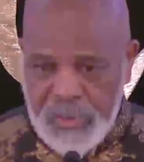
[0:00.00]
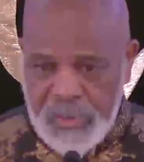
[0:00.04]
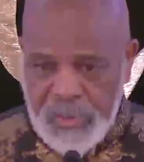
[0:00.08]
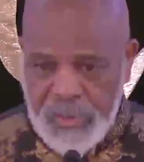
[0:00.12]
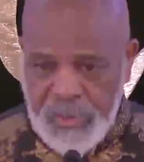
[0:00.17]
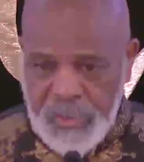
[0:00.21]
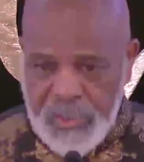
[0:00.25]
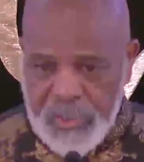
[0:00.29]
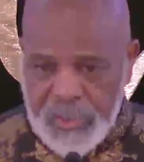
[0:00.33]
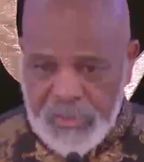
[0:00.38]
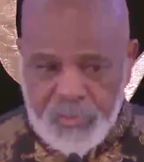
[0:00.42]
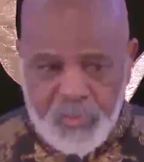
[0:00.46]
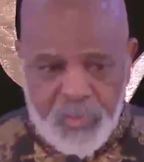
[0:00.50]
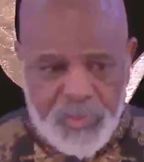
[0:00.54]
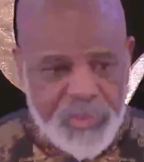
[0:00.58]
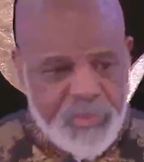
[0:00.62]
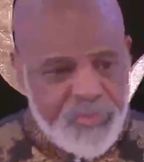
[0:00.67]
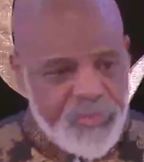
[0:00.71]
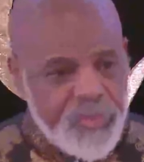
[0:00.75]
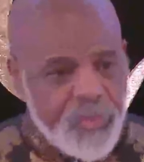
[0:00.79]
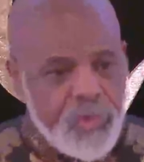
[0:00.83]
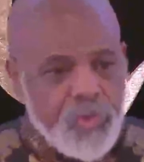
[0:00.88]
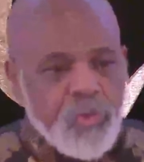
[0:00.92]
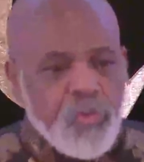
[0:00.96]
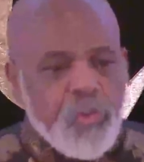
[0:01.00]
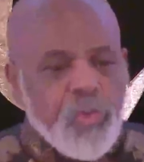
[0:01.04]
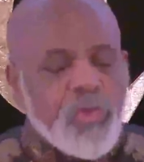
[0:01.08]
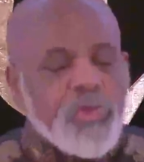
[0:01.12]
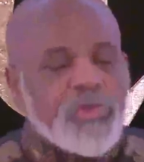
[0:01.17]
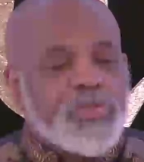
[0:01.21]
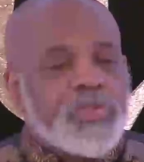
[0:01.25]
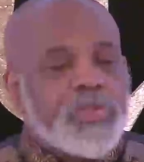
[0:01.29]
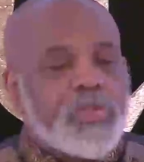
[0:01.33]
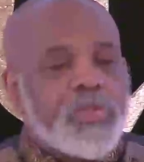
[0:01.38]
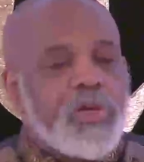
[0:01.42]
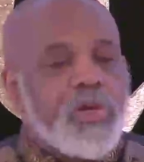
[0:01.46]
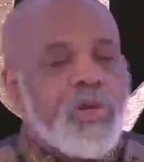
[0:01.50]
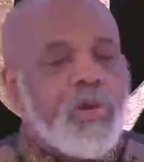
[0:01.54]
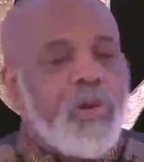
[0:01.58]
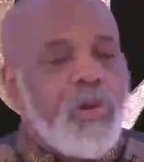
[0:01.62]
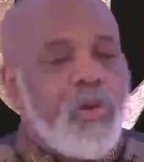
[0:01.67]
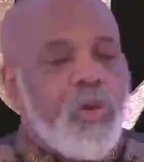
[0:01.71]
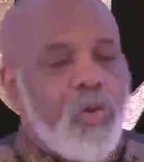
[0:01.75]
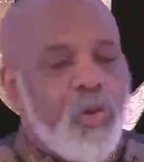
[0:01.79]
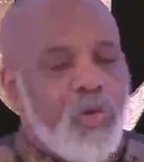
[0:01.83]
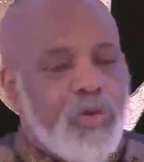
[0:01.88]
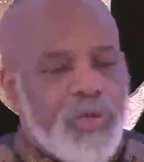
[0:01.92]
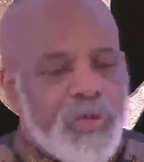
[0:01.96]
And whatever you want to
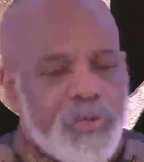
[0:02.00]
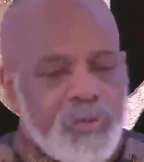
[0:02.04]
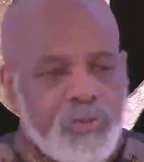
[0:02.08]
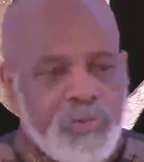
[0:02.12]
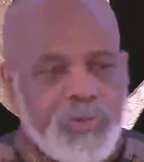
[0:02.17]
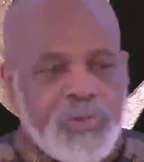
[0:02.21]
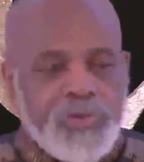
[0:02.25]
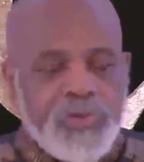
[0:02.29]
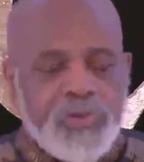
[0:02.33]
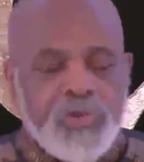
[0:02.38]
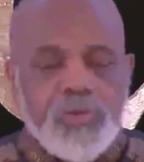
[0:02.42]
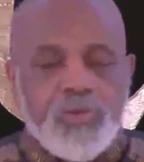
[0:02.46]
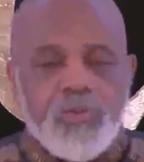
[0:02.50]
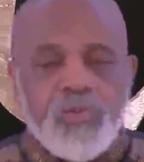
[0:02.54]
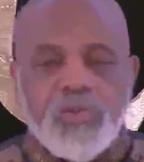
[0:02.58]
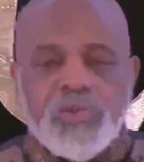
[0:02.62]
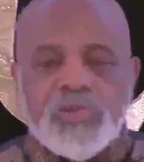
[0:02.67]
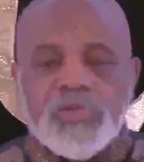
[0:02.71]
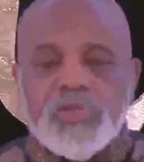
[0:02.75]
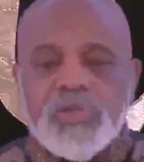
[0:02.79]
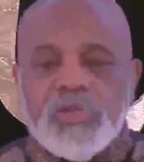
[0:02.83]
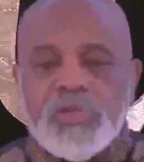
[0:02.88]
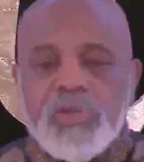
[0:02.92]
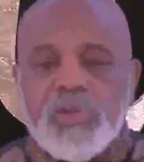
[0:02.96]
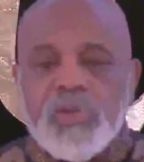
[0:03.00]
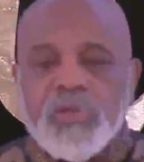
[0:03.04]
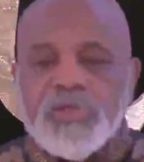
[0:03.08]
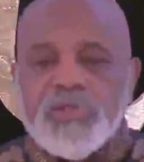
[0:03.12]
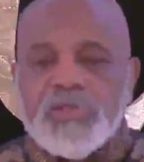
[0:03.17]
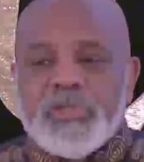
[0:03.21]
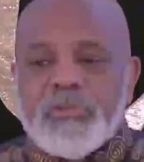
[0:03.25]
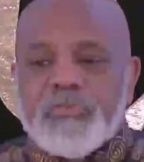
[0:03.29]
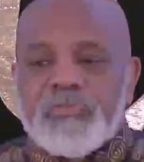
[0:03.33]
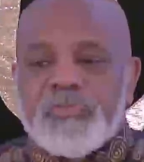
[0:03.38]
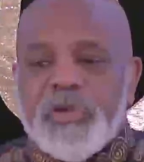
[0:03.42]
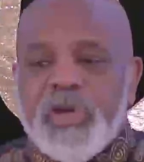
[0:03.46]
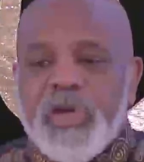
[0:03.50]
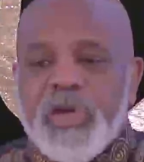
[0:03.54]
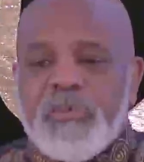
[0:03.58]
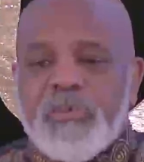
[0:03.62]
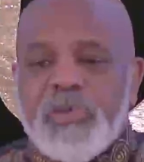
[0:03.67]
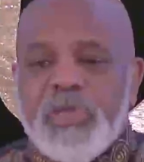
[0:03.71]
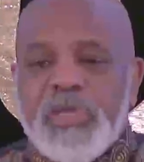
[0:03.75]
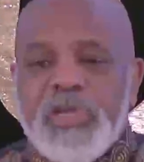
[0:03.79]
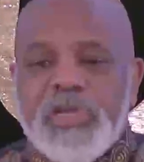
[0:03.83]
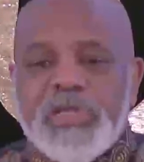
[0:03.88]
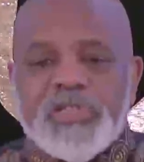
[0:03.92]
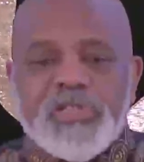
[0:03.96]
call it, whether you want to call it the
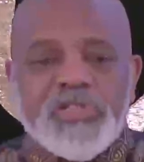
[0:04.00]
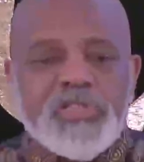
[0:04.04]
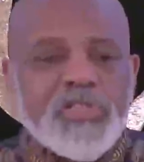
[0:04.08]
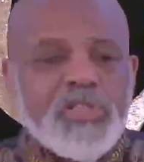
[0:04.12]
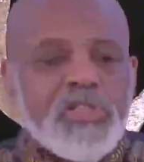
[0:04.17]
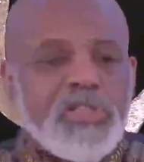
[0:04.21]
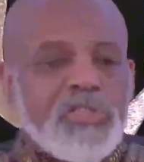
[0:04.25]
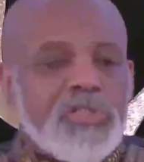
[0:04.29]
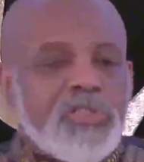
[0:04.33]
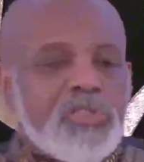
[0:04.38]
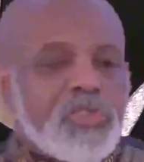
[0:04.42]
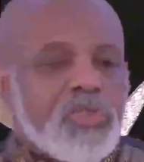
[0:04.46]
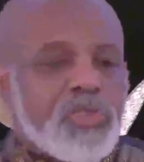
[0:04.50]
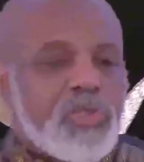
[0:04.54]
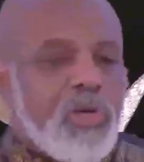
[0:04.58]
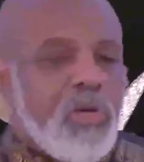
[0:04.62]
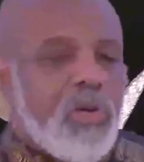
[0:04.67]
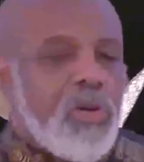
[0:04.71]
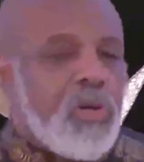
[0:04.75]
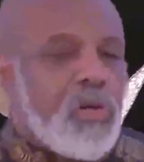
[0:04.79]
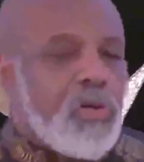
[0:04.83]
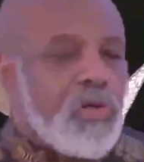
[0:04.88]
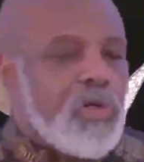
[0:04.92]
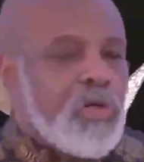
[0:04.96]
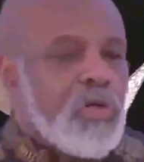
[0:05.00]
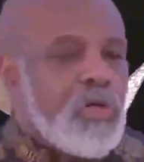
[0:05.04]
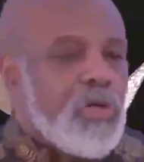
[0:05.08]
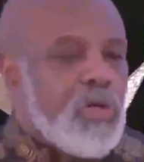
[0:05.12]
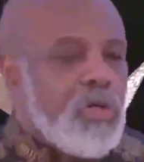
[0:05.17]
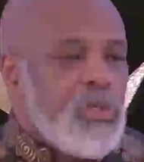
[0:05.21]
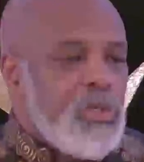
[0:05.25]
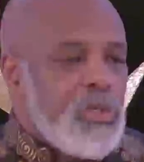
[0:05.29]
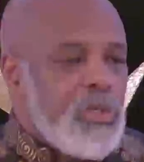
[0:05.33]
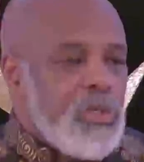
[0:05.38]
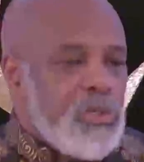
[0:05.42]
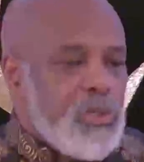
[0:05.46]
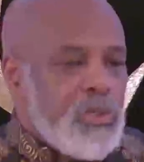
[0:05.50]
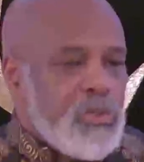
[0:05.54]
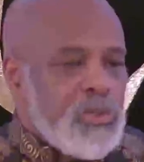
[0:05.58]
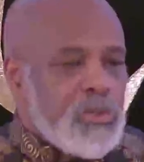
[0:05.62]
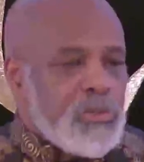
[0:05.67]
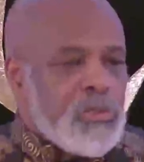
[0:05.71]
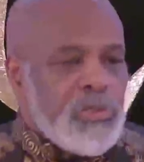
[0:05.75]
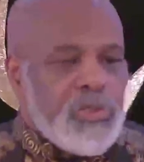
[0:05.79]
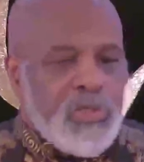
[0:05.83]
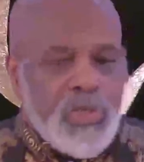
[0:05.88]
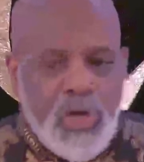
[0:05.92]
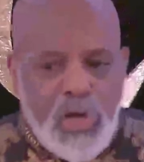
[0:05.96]
primal essence or
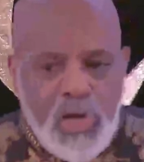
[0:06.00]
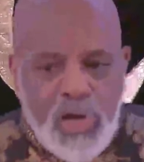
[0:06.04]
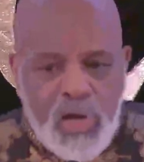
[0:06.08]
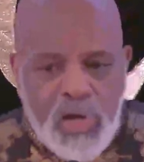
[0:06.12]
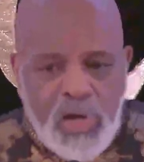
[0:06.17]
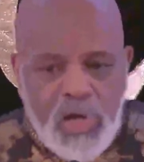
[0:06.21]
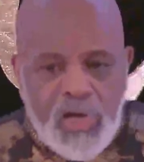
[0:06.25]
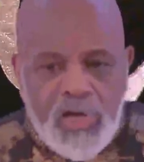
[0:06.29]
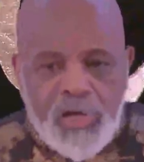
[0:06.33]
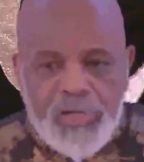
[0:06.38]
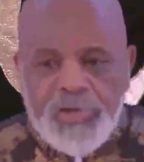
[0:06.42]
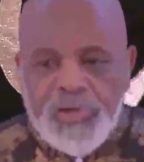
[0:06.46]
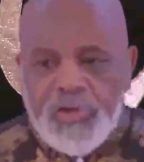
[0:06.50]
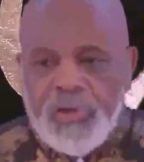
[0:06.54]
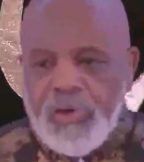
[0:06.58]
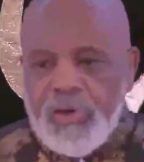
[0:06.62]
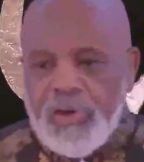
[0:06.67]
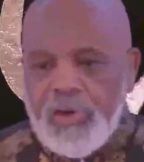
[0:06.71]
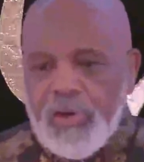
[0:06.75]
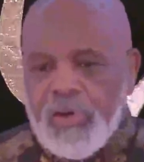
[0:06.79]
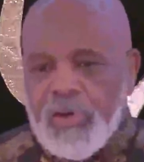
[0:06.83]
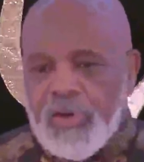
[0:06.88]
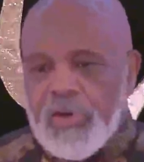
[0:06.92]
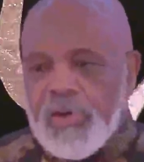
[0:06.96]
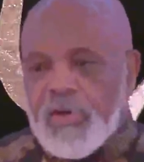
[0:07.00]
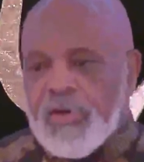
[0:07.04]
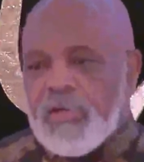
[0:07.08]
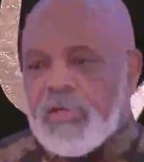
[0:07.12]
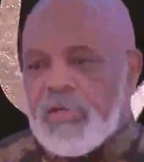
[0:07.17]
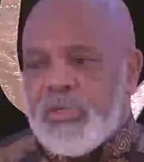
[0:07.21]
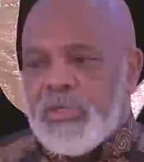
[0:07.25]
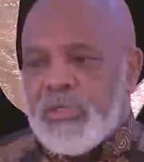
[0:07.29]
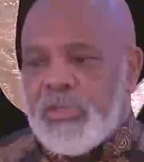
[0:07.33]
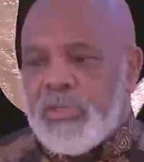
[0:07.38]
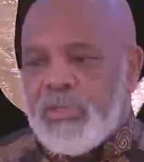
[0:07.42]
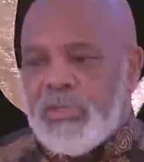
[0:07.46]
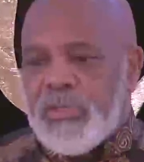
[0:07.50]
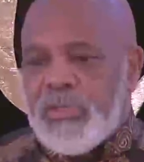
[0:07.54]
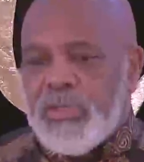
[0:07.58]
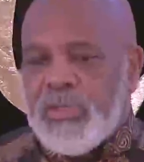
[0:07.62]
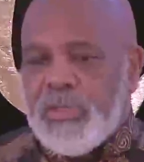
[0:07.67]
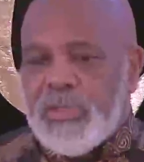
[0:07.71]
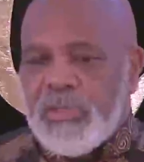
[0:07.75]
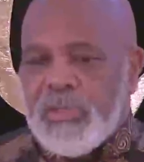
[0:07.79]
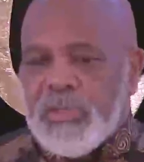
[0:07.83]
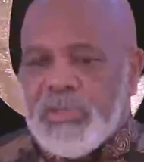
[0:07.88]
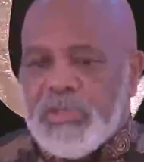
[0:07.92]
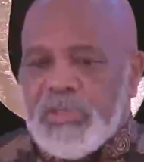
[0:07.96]
God or
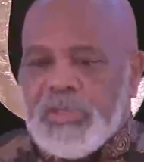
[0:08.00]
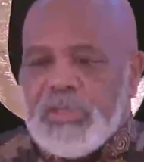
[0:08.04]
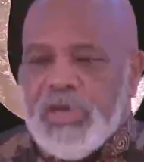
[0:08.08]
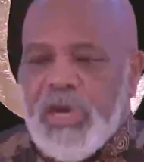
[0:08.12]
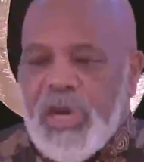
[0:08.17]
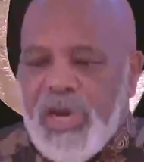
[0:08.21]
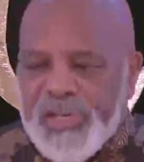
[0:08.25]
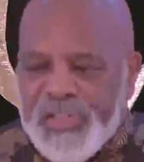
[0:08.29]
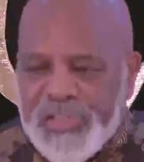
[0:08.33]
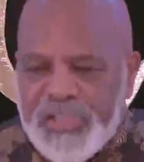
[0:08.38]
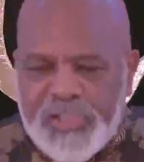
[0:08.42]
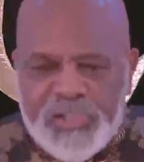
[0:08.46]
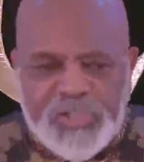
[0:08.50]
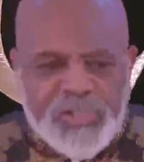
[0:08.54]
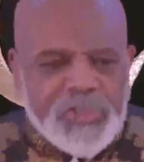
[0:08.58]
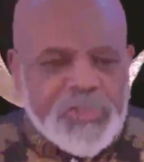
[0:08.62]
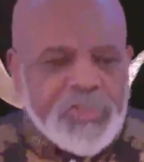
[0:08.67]
goddess